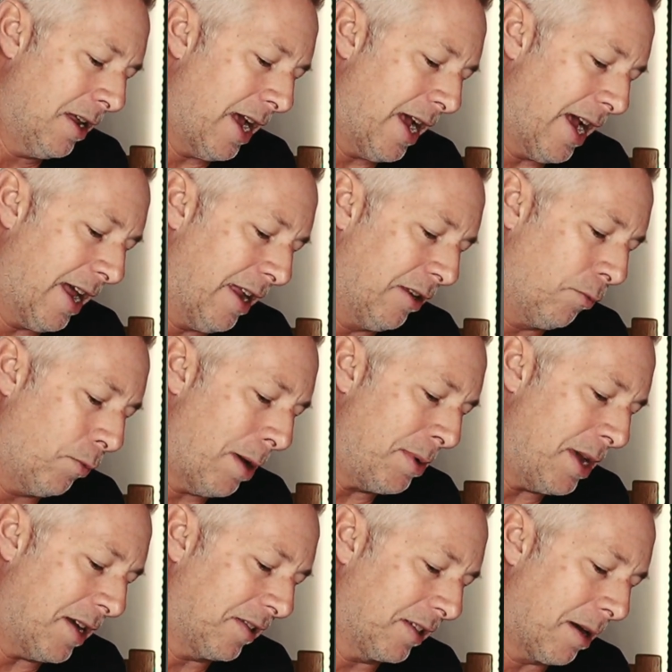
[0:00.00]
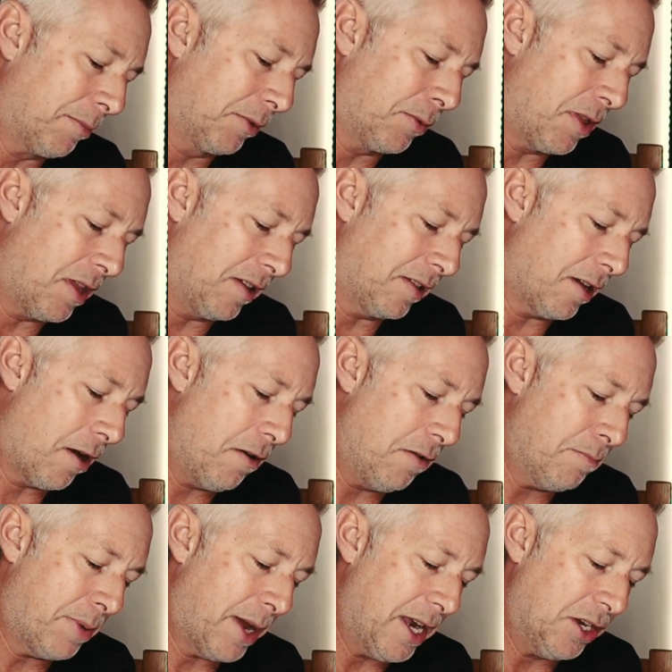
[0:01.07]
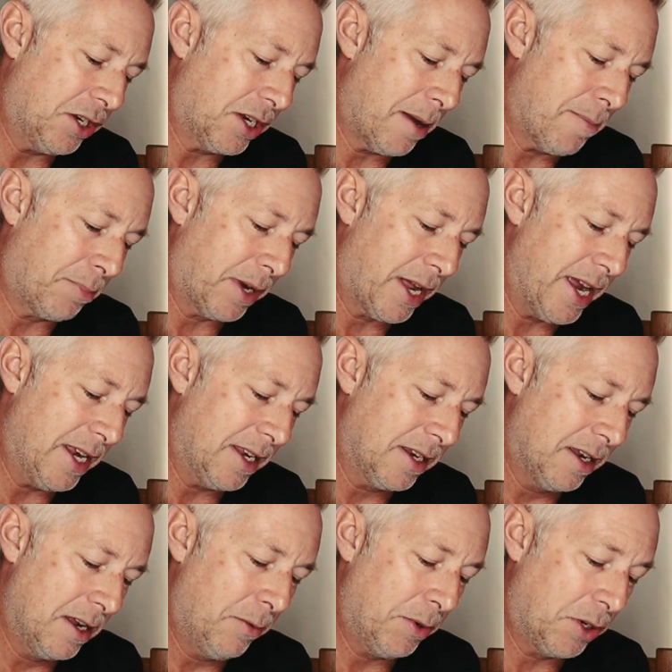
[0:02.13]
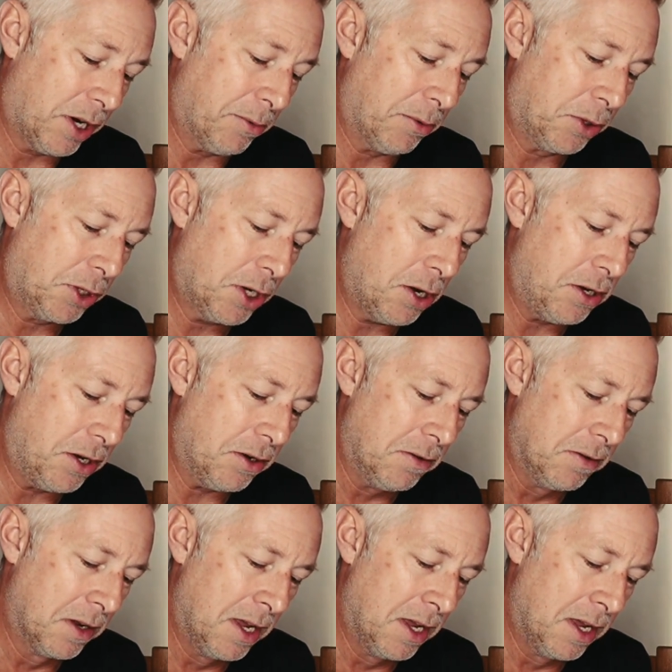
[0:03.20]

And Webyx comes with its own page template, which I will show you.